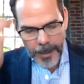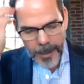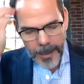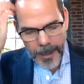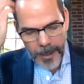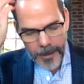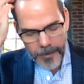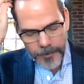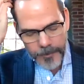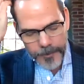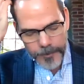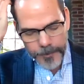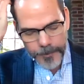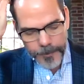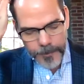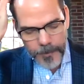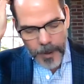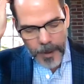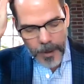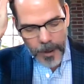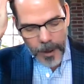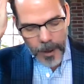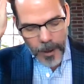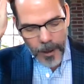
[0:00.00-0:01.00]
And
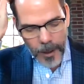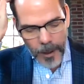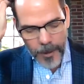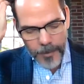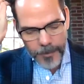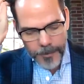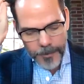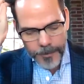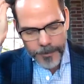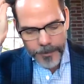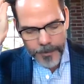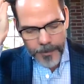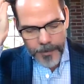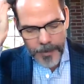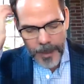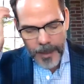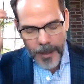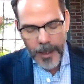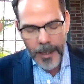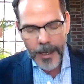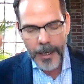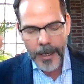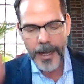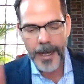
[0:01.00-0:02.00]
um,
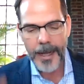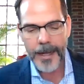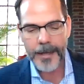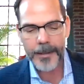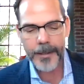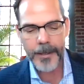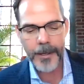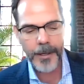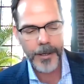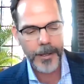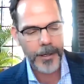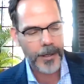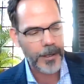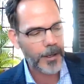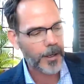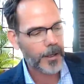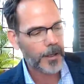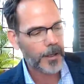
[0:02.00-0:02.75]
and,